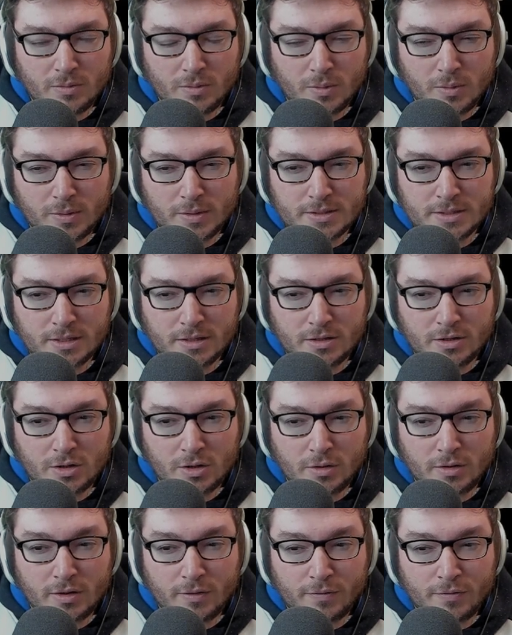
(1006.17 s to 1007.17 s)
is it?
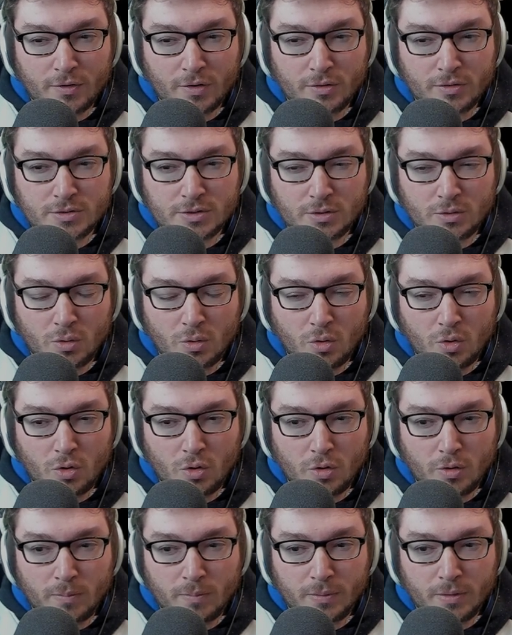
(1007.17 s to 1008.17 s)
No, the Frozen
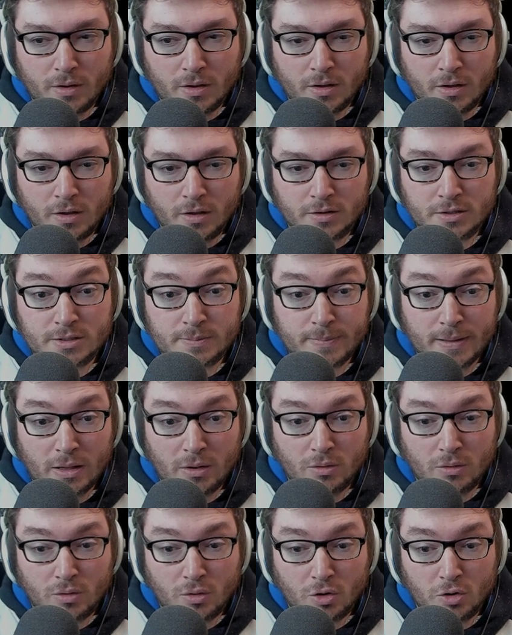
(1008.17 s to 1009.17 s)
Orb
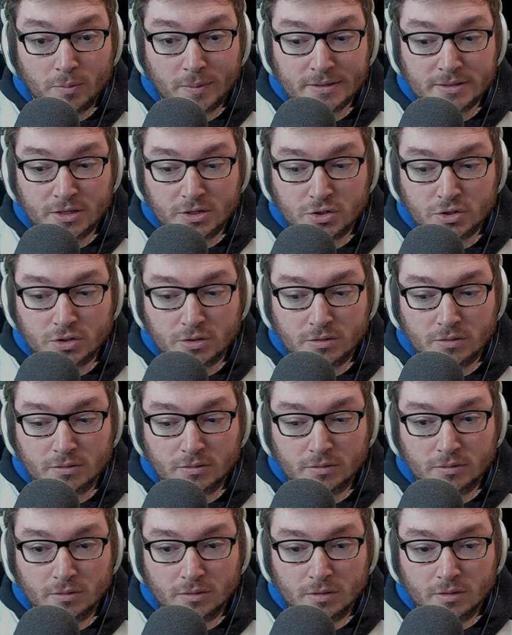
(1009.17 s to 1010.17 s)
spell augmentation.
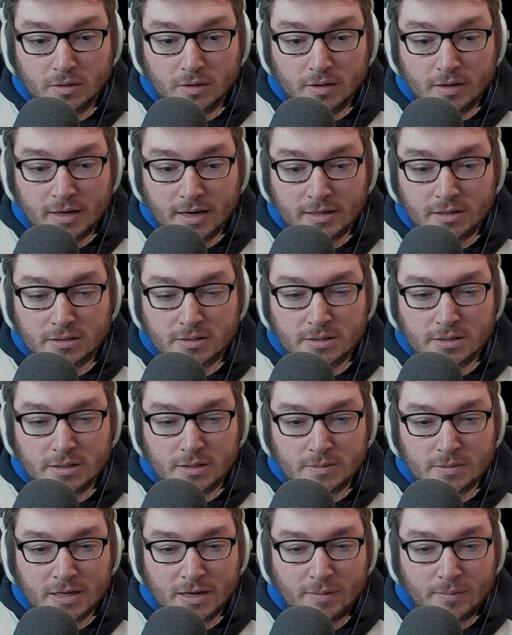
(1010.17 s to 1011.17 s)
It doesn't
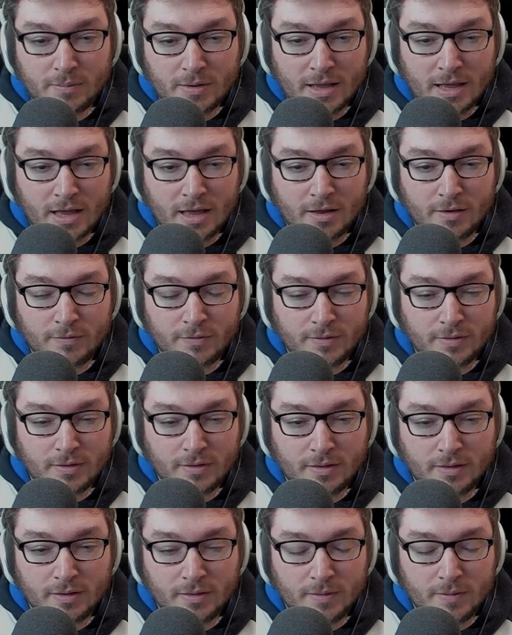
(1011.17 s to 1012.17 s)
seem to have
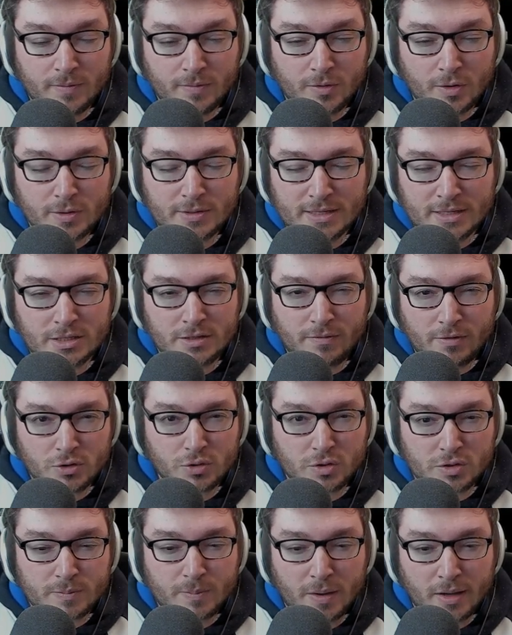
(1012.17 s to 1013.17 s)
those
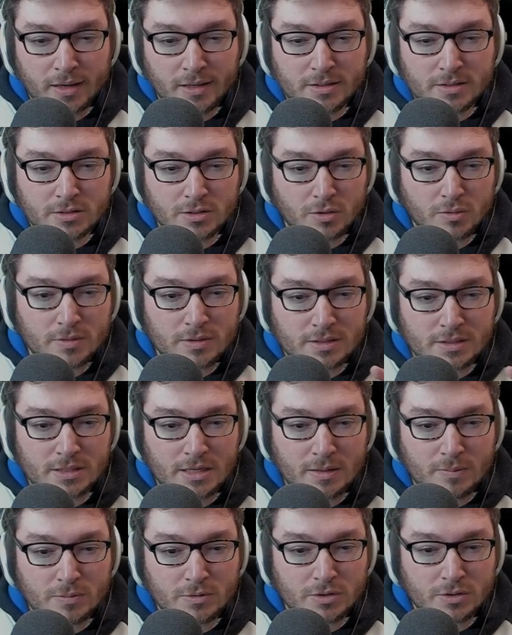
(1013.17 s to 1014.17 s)
individual spikes. Don't
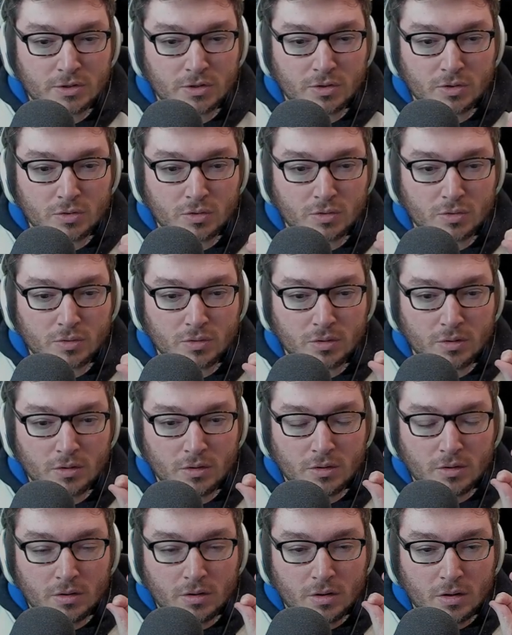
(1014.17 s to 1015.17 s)
seem to
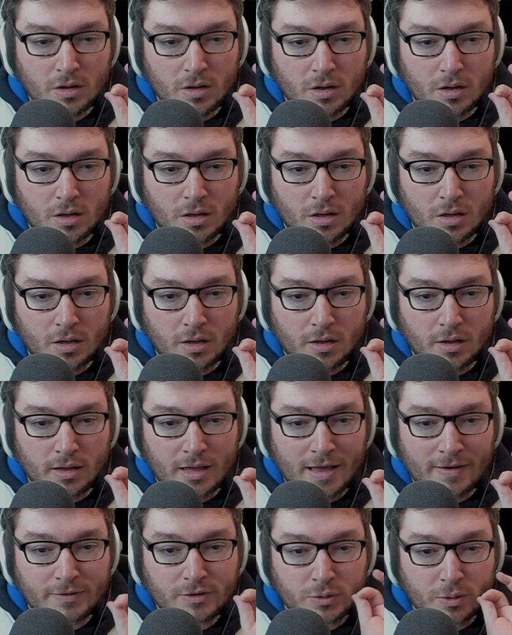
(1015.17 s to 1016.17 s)

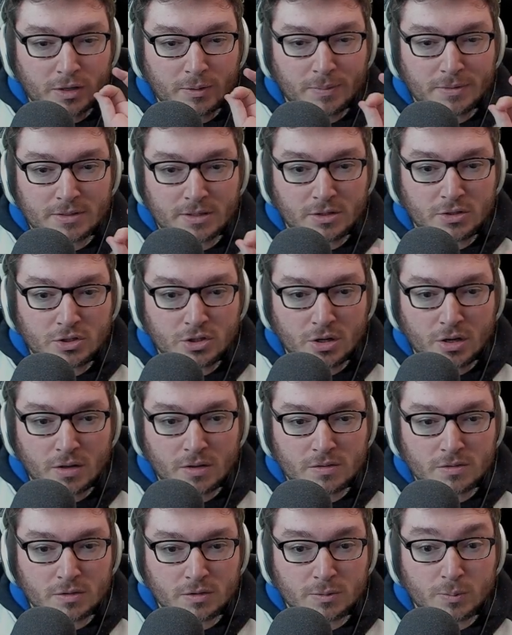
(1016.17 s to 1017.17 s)
have a 20%
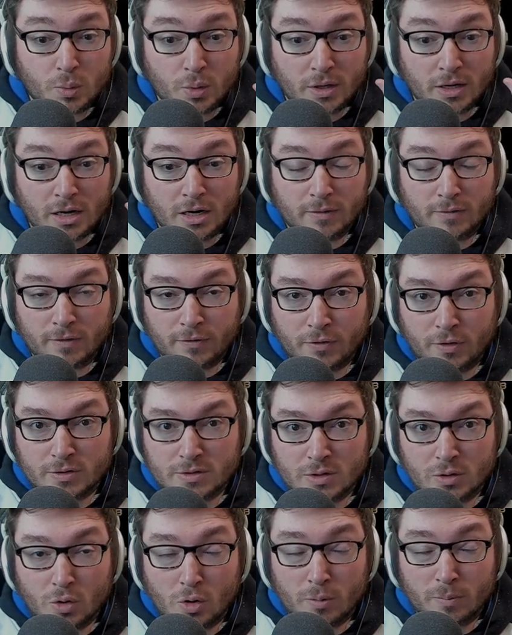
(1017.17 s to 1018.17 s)
chance of spawning another
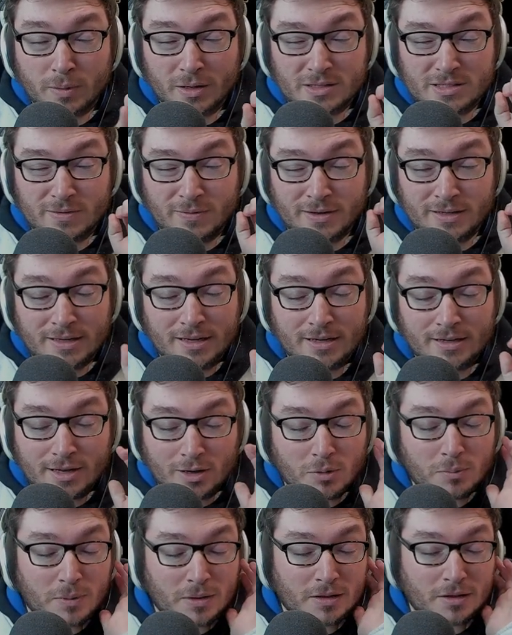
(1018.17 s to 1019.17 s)
Frozen Orb, because if it did, that
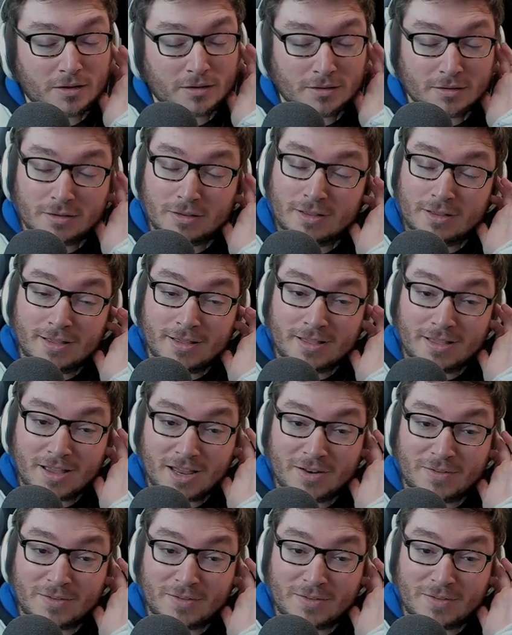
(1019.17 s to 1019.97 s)
would be kind of